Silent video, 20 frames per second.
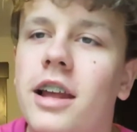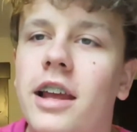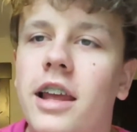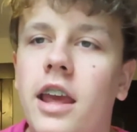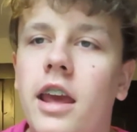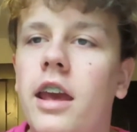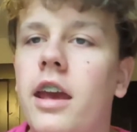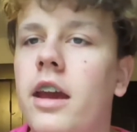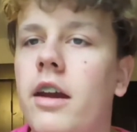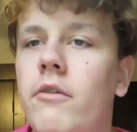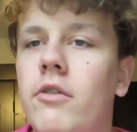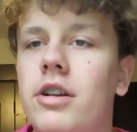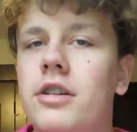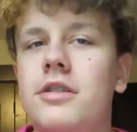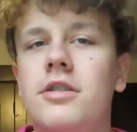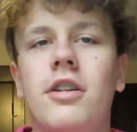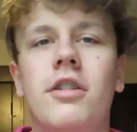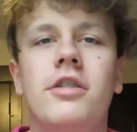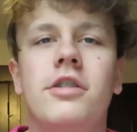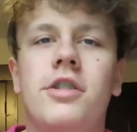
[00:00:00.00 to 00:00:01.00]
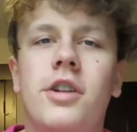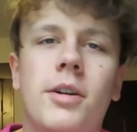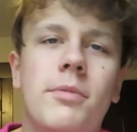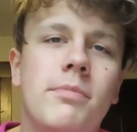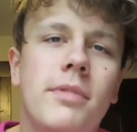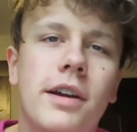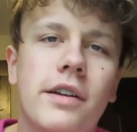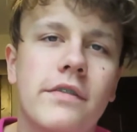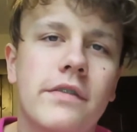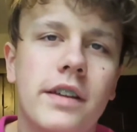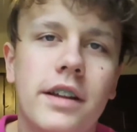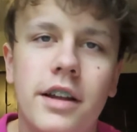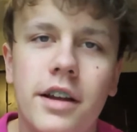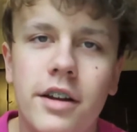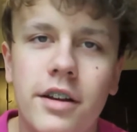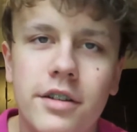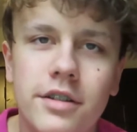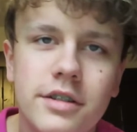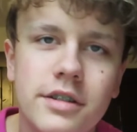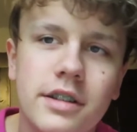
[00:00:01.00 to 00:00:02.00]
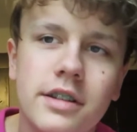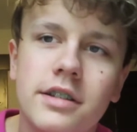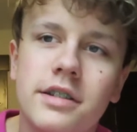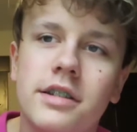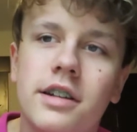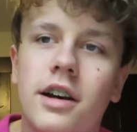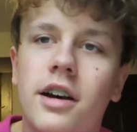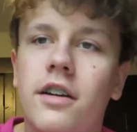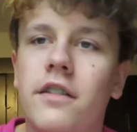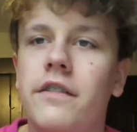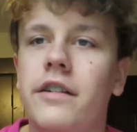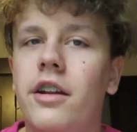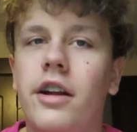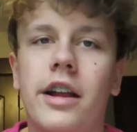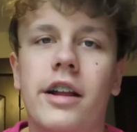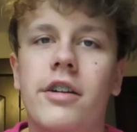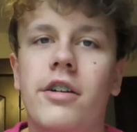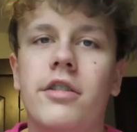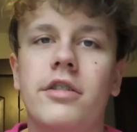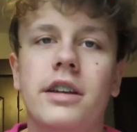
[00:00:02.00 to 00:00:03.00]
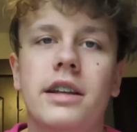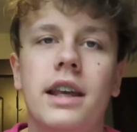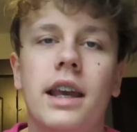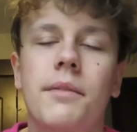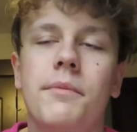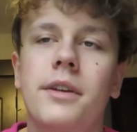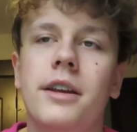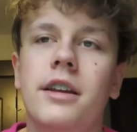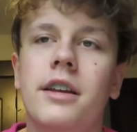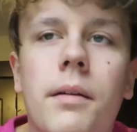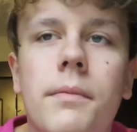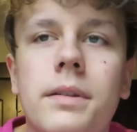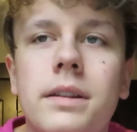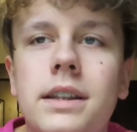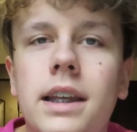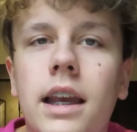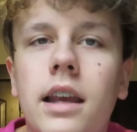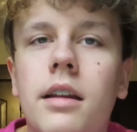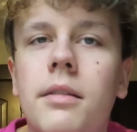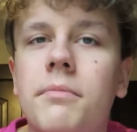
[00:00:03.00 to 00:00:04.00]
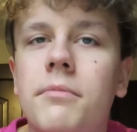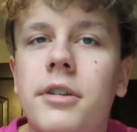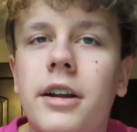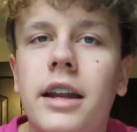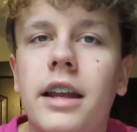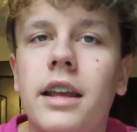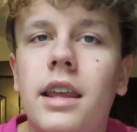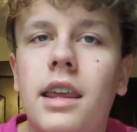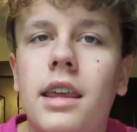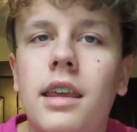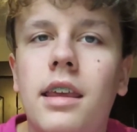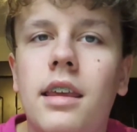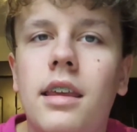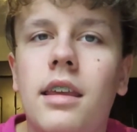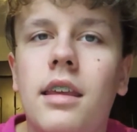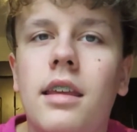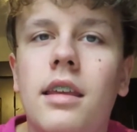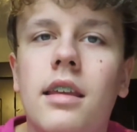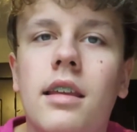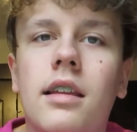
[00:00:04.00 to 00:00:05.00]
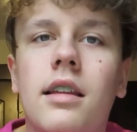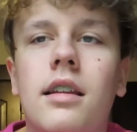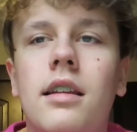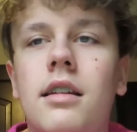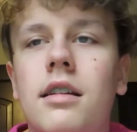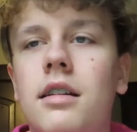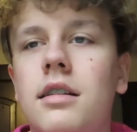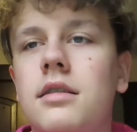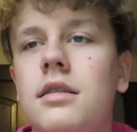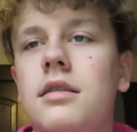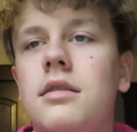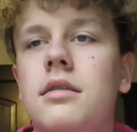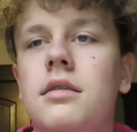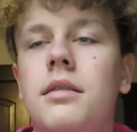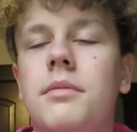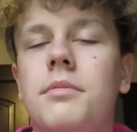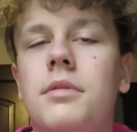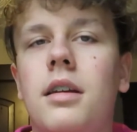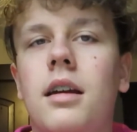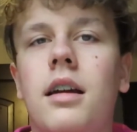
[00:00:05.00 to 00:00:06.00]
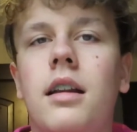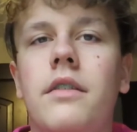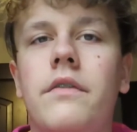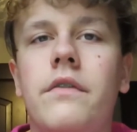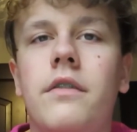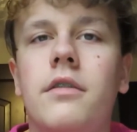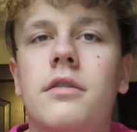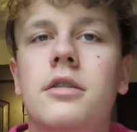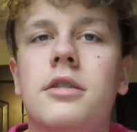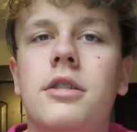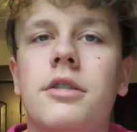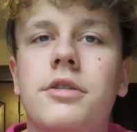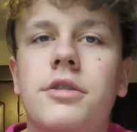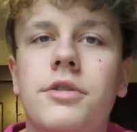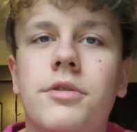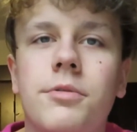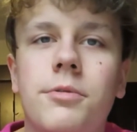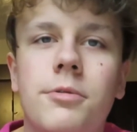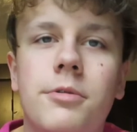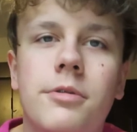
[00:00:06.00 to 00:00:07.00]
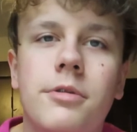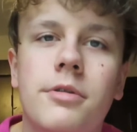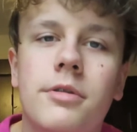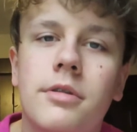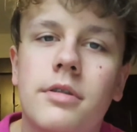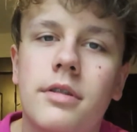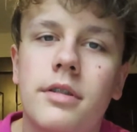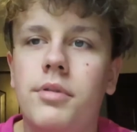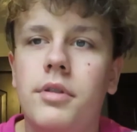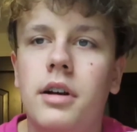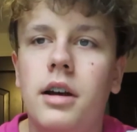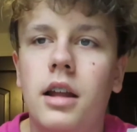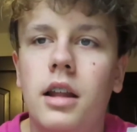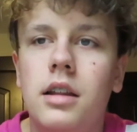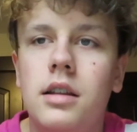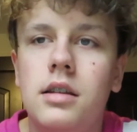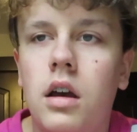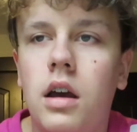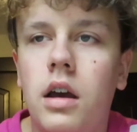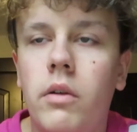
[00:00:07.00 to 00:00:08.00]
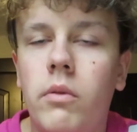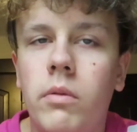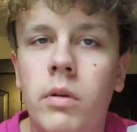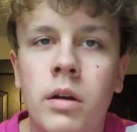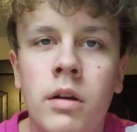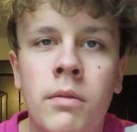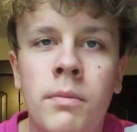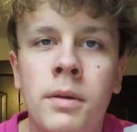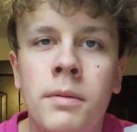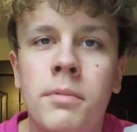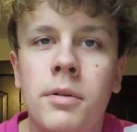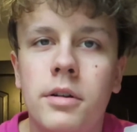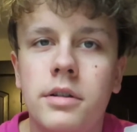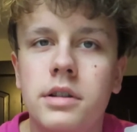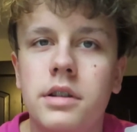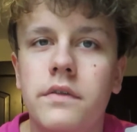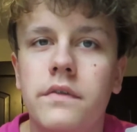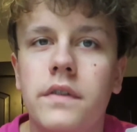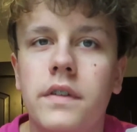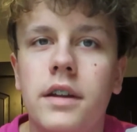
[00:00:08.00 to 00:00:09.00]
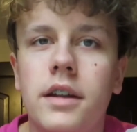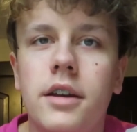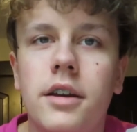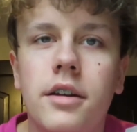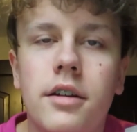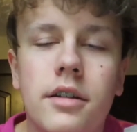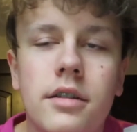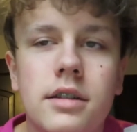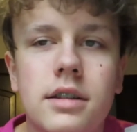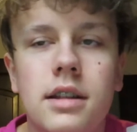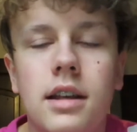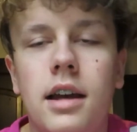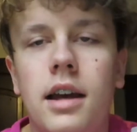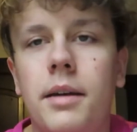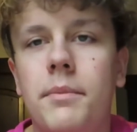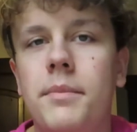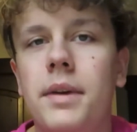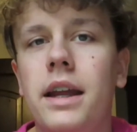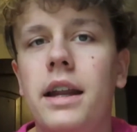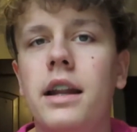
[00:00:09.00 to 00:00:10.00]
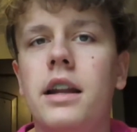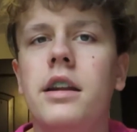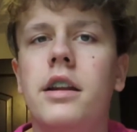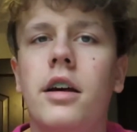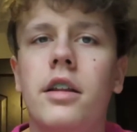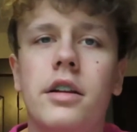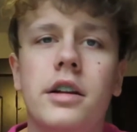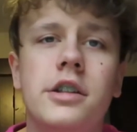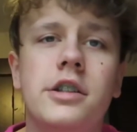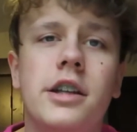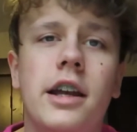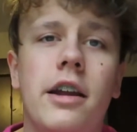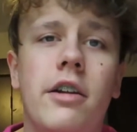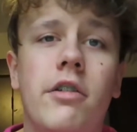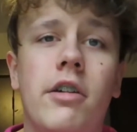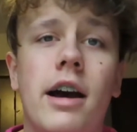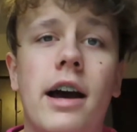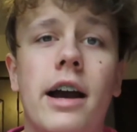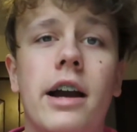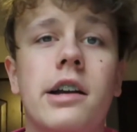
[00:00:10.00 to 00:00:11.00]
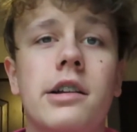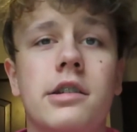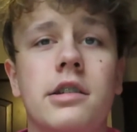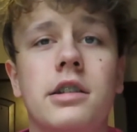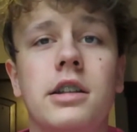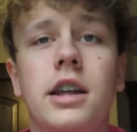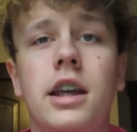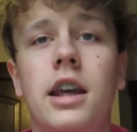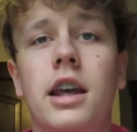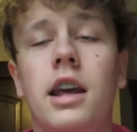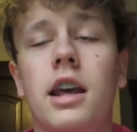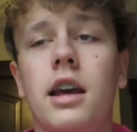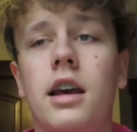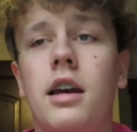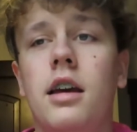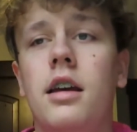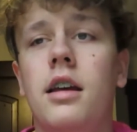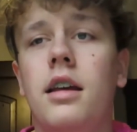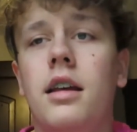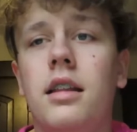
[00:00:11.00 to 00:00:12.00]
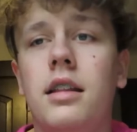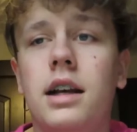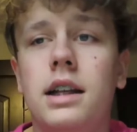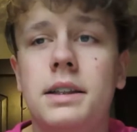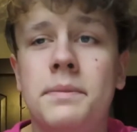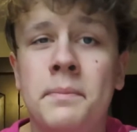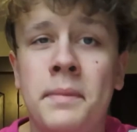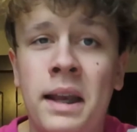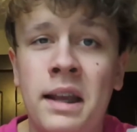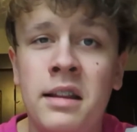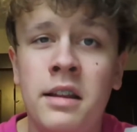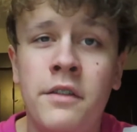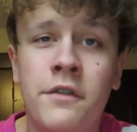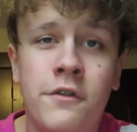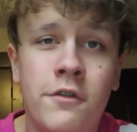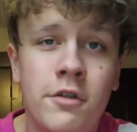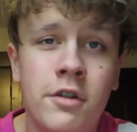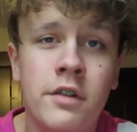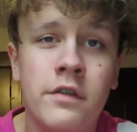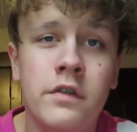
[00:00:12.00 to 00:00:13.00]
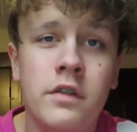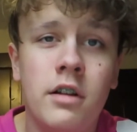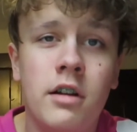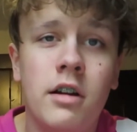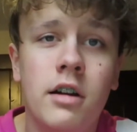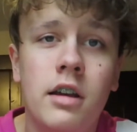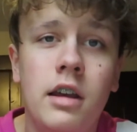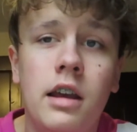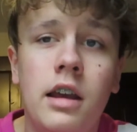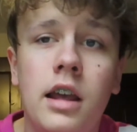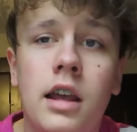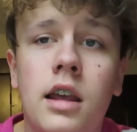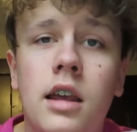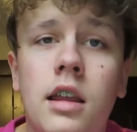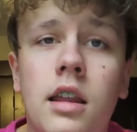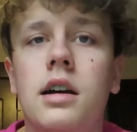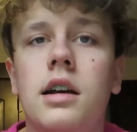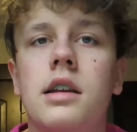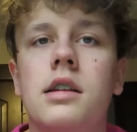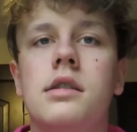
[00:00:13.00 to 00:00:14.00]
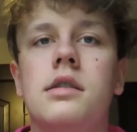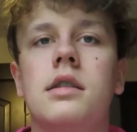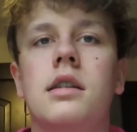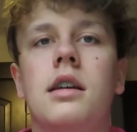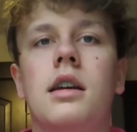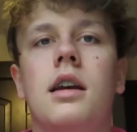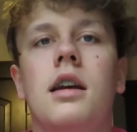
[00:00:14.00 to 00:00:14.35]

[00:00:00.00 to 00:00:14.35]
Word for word: like, hey, where's all the dirt bike videos and stuff and like all the gaming? I've been taking a break because I'm trying to focus on school, but I will be posting videos. I made another channel actually that's mainly for vlogging because